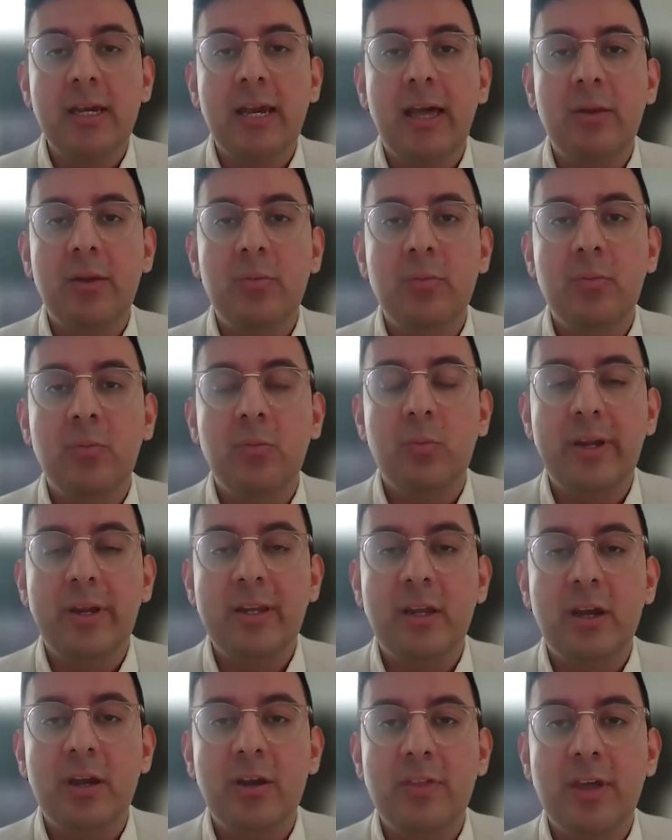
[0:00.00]
And we
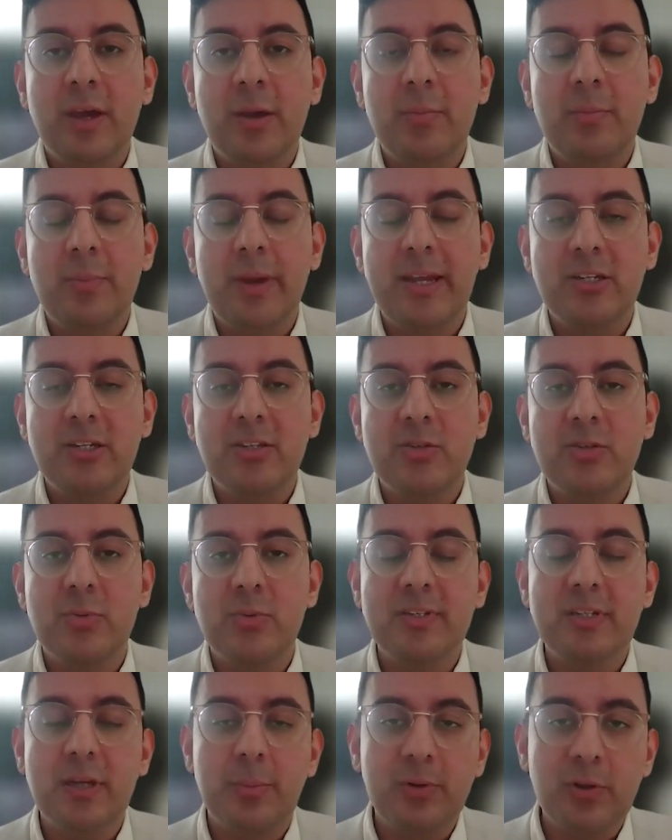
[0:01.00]
know that patients
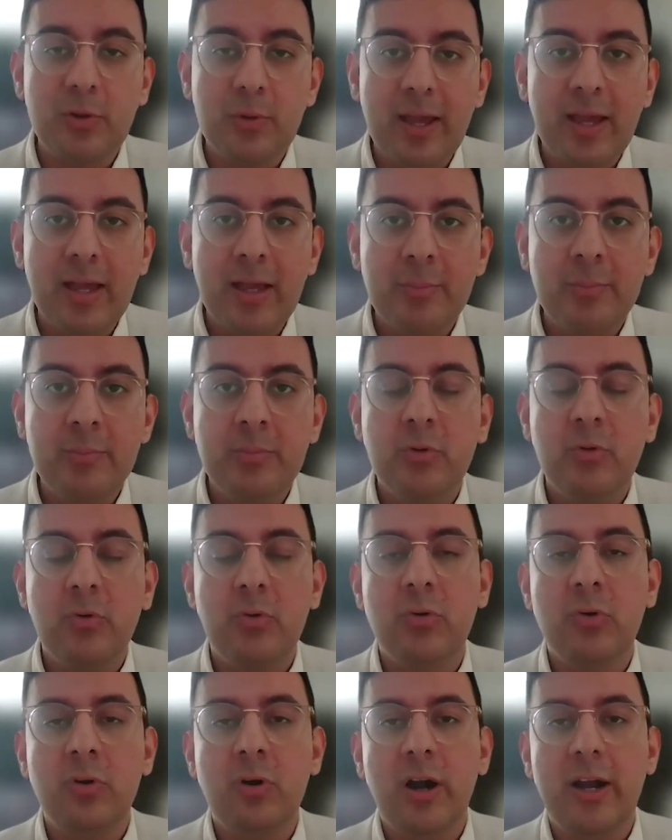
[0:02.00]
with WM
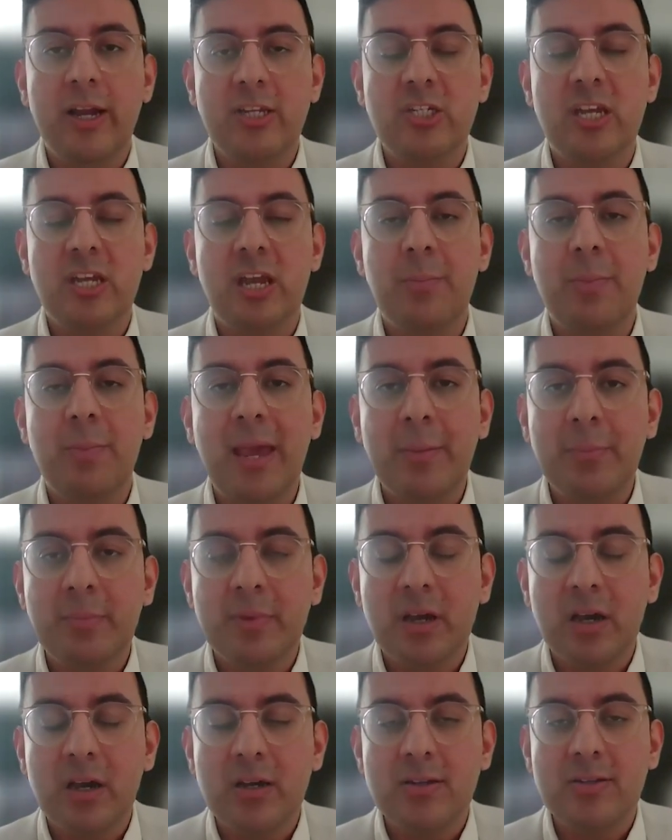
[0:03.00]
or IgM
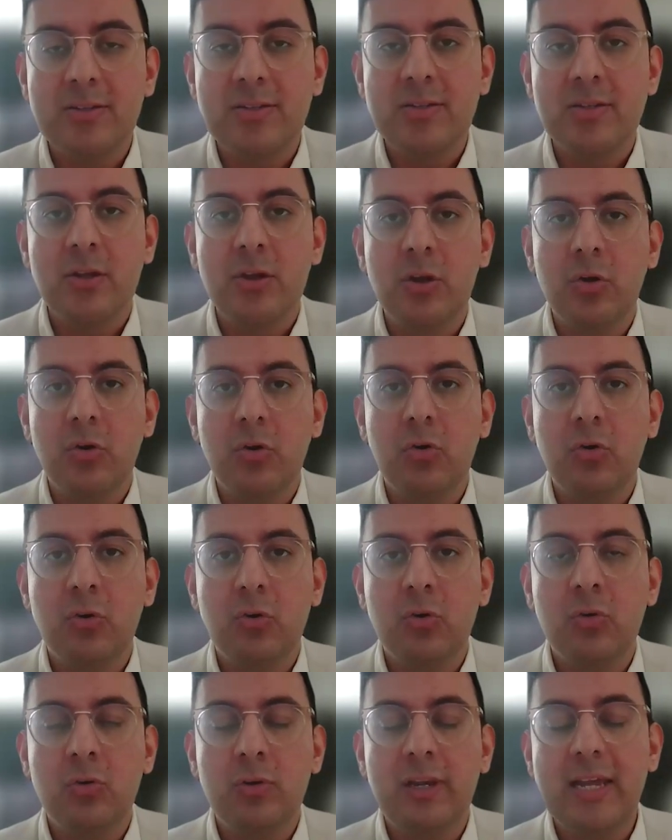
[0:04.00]
MGUS,
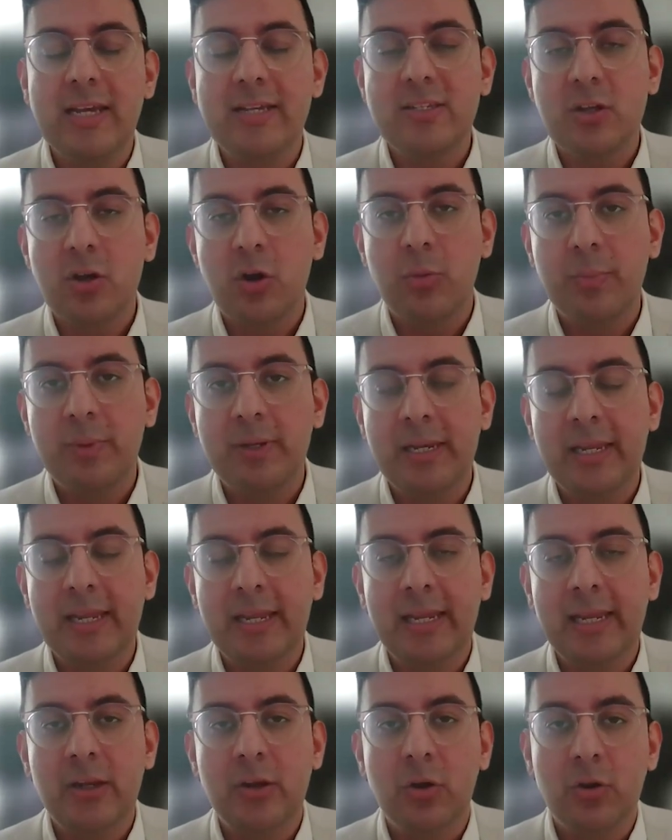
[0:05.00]
or less
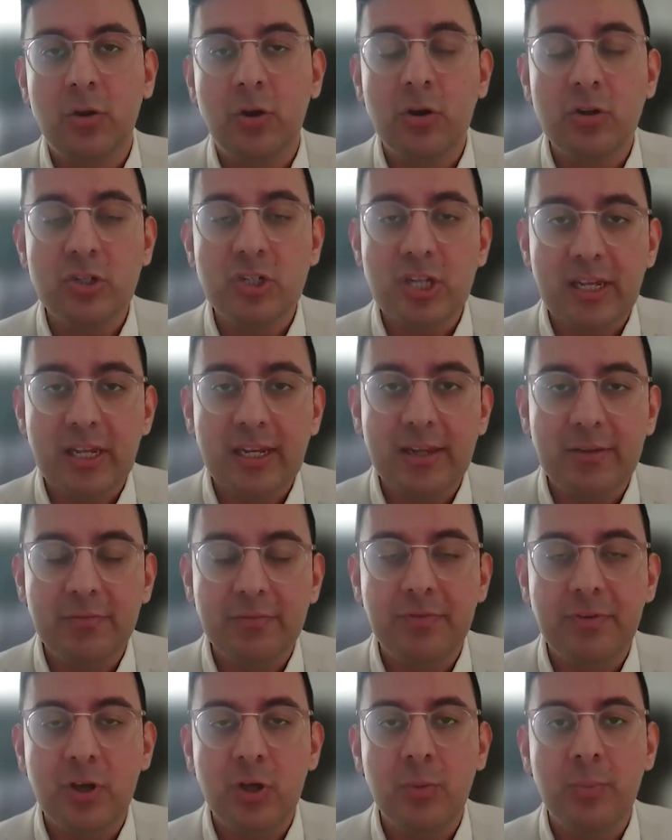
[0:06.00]
commonly non-Hodgkin
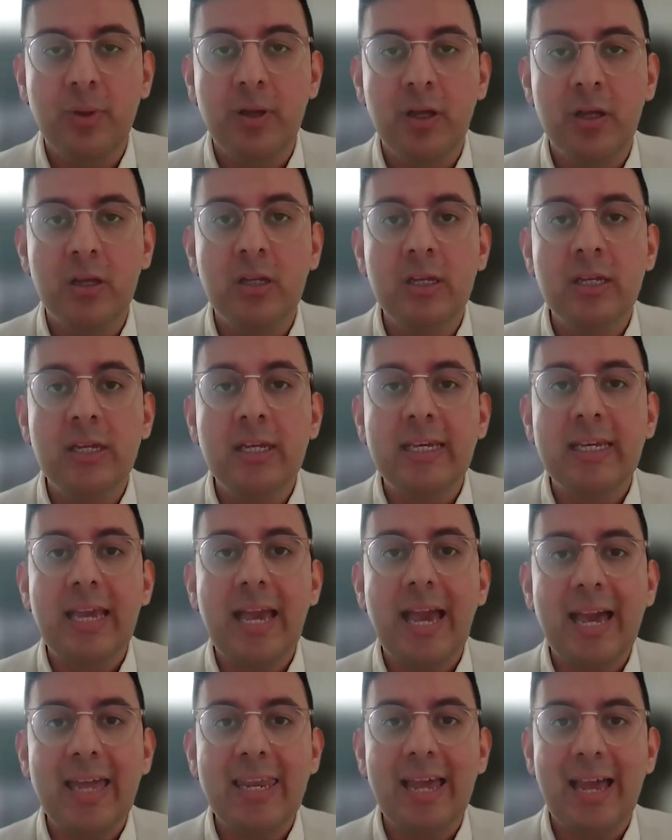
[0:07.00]
lymphoma,
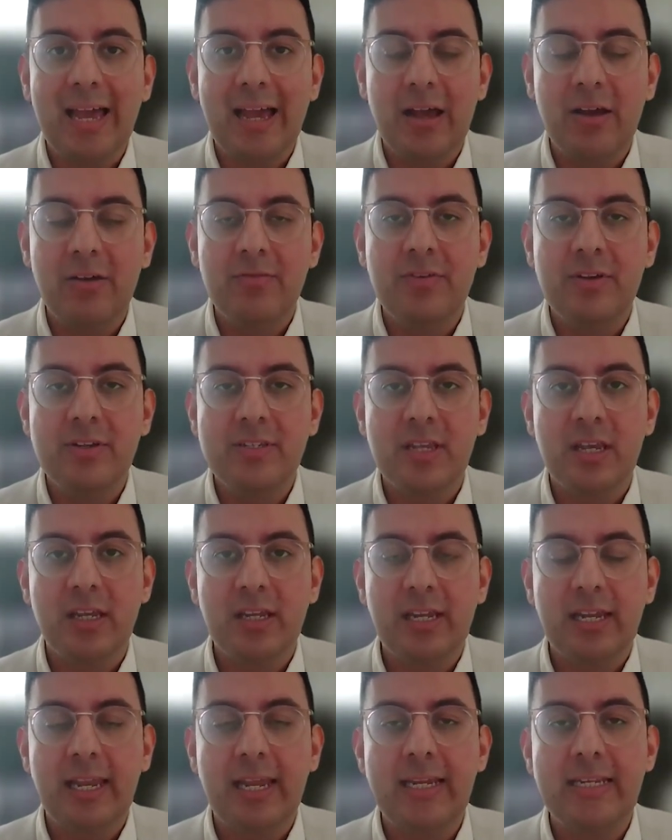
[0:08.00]
can have a
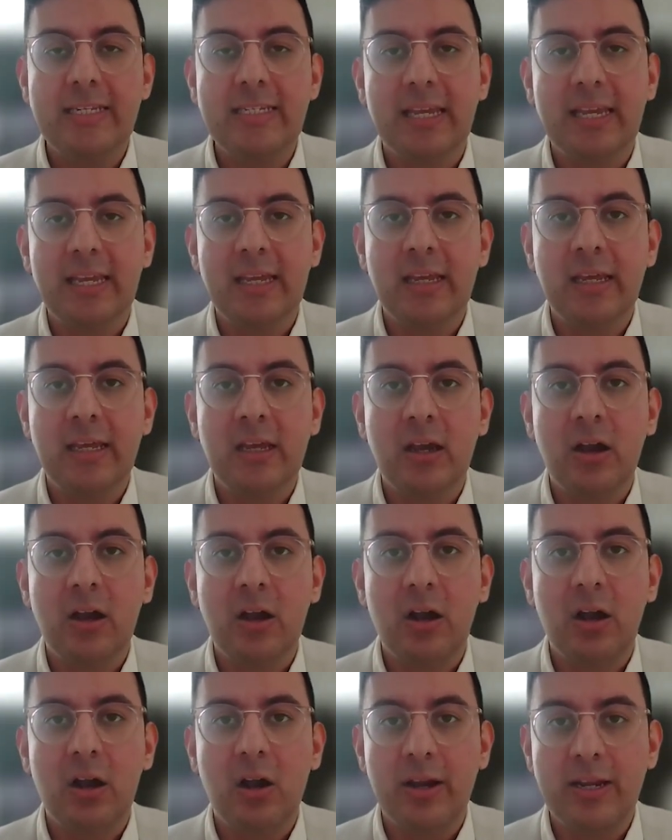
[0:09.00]
circulating
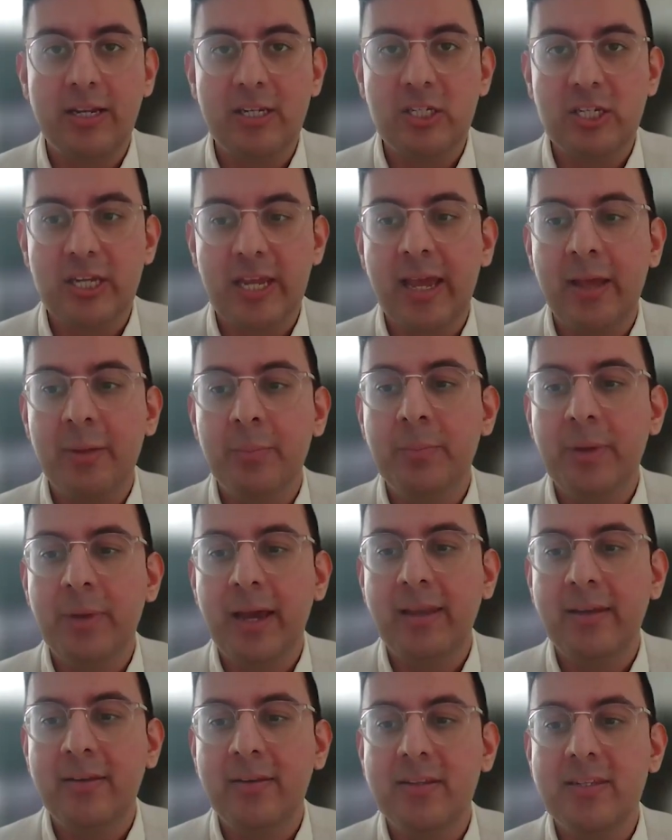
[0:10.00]
IgM,
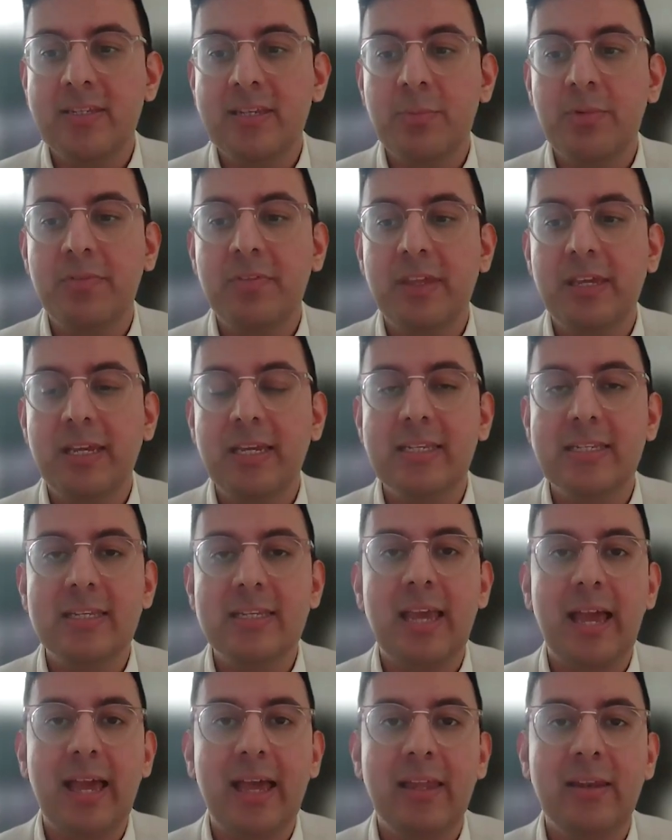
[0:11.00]
and some of these
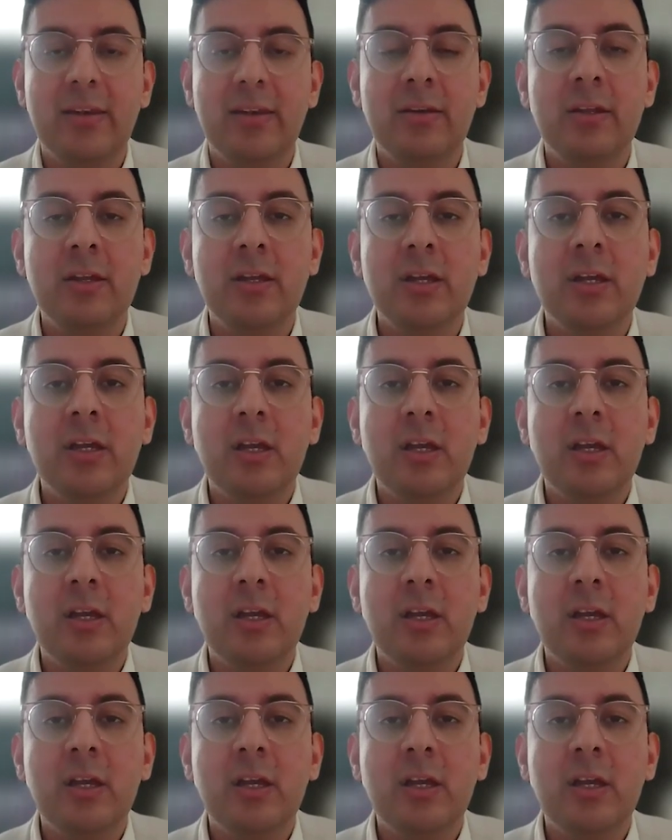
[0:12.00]
can